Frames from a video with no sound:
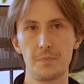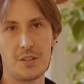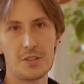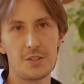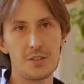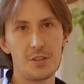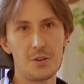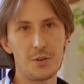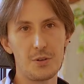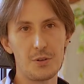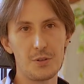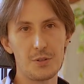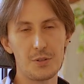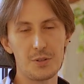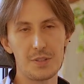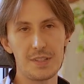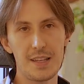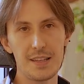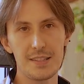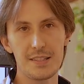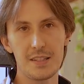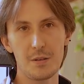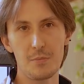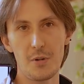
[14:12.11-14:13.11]
So
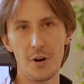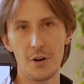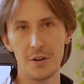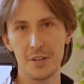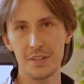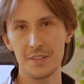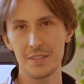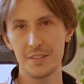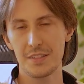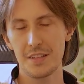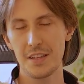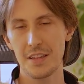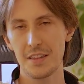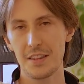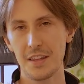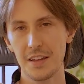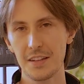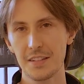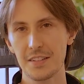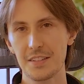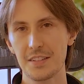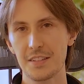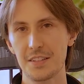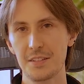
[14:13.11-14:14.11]
that's about it,
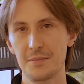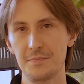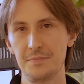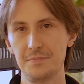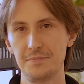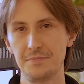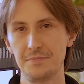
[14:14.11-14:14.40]
thanks.